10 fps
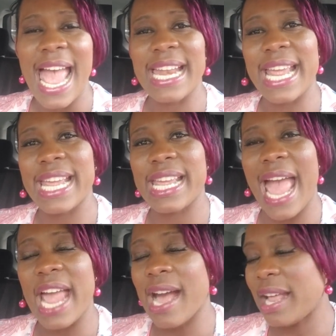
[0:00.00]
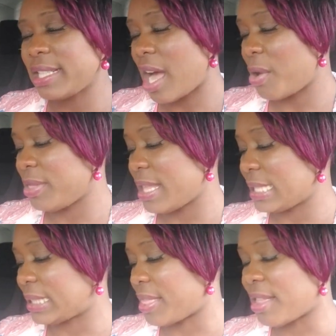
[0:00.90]
And I, I got down
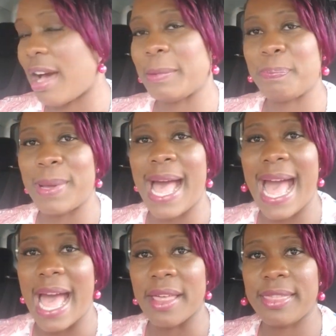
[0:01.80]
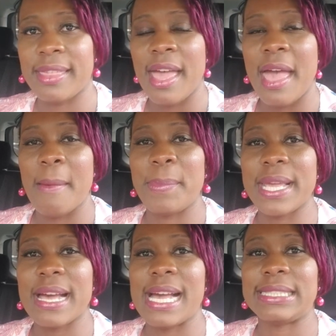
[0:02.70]
this thought path
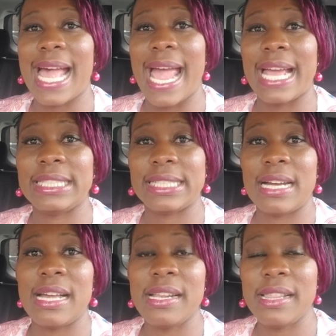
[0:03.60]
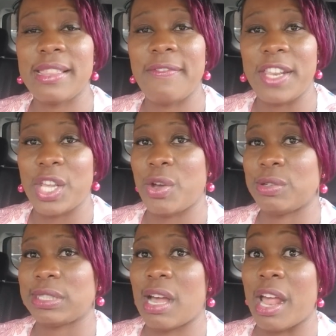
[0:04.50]
because I had done the
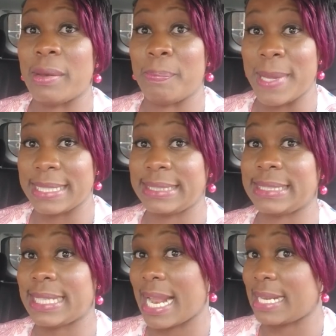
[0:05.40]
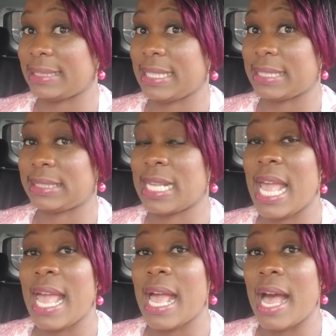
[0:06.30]
videos on business analysis,
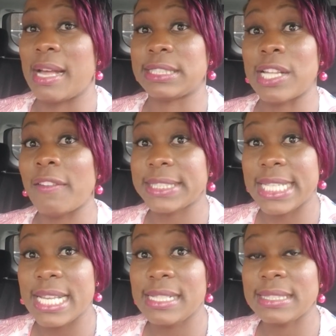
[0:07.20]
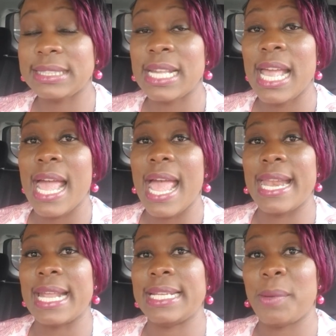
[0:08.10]
uh, soft skills,
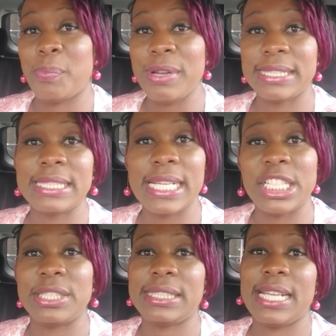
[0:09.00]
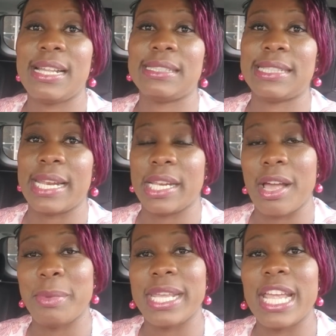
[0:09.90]
and I did presentation skills, I did
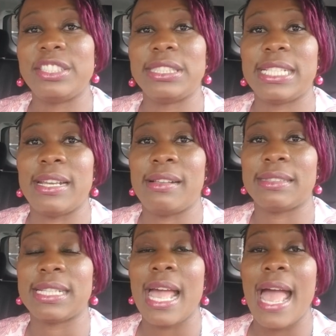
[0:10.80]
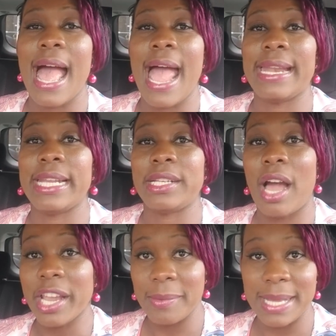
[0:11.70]
communication skills, I did
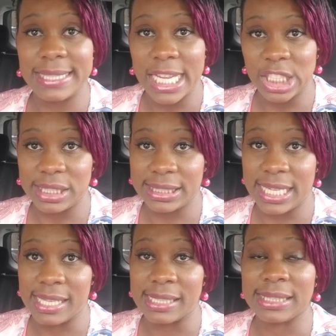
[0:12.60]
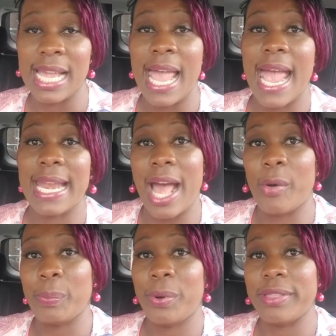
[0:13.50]
documentation skills, and I
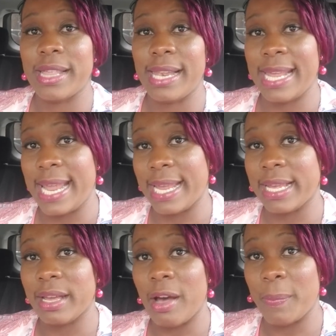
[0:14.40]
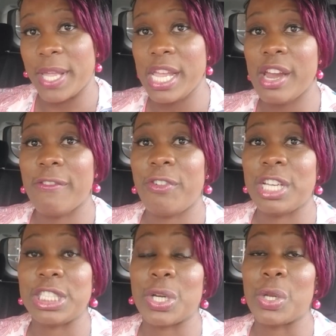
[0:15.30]
will put the link up here for
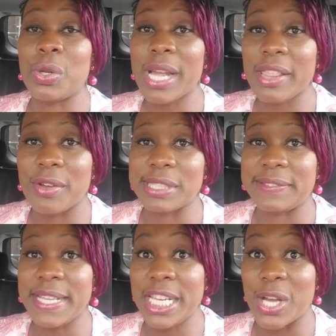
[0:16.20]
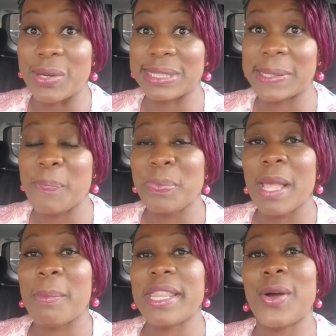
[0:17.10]
you to go look at those videos.
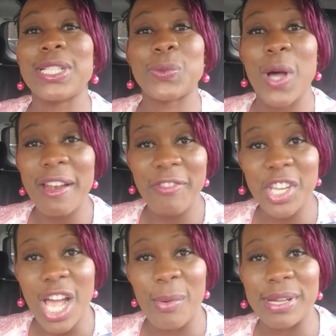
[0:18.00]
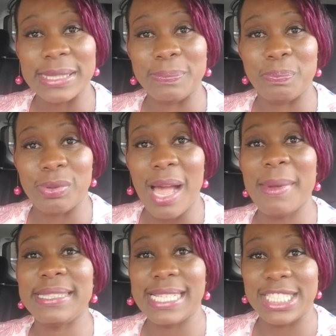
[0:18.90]
But there was one video I was
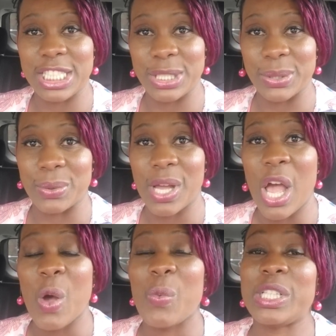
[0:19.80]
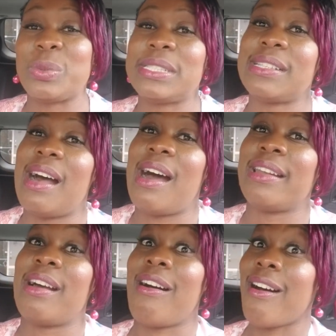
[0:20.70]
promising to do, which was
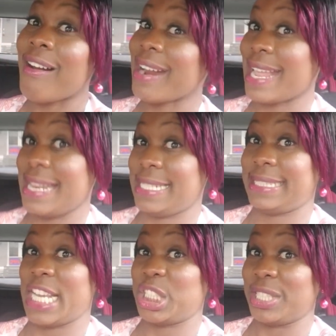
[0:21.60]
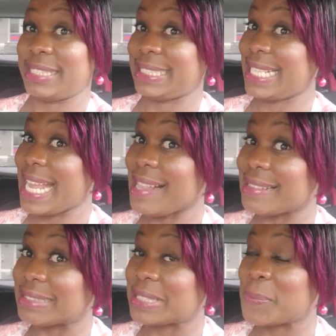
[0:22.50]
on organization
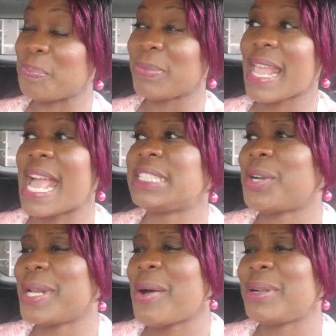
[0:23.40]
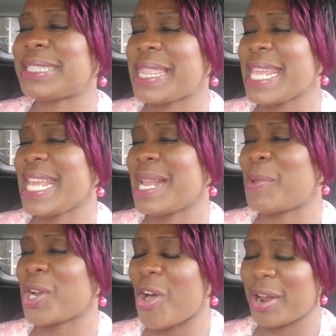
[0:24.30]
skills. And so when I was thinking
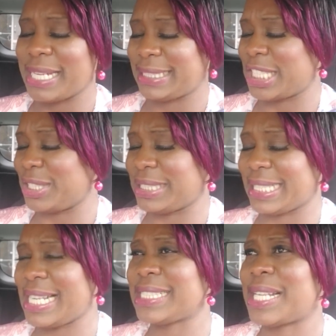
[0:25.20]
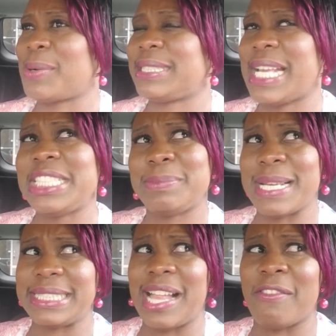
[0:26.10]
about organization skills, I was saying to
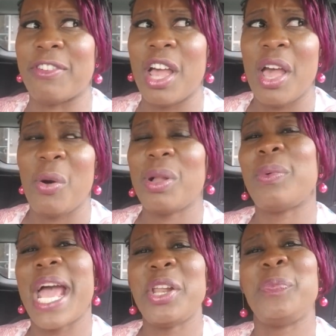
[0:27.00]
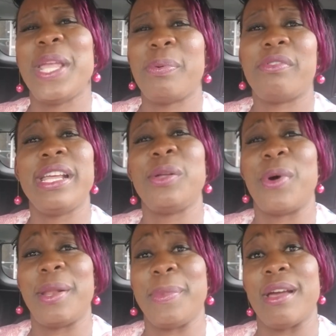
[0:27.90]
myself, well, why do people really
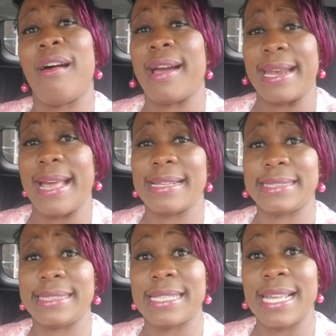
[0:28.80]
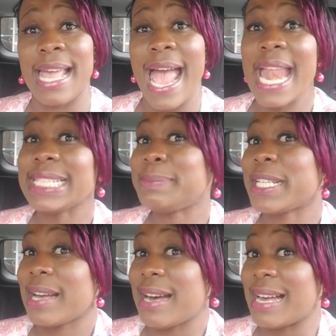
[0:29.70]
want to be organized? And it's
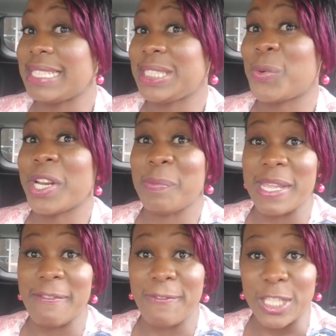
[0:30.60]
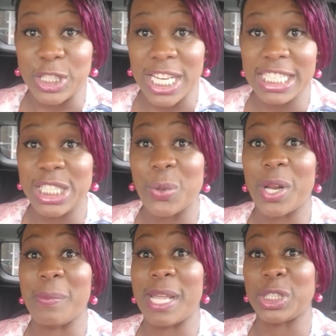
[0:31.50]
because you want to be efficient, you
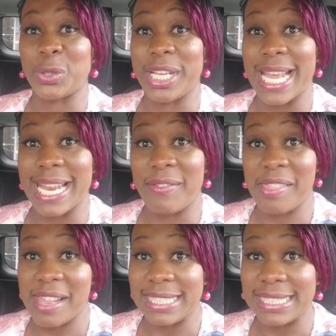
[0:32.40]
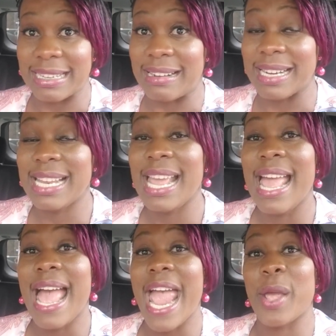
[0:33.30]
want to make sure you get everything done,
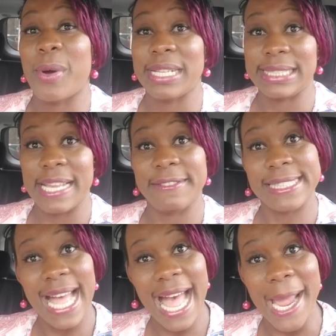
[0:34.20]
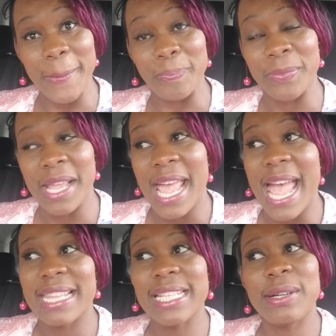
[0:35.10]
and you want to save time.
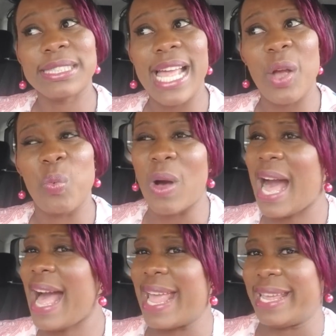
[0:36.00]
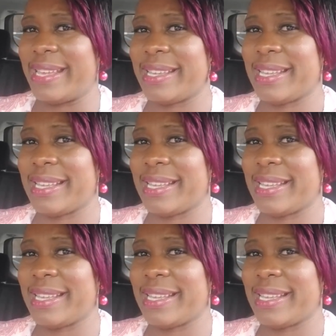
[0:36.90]
And then I was like, why?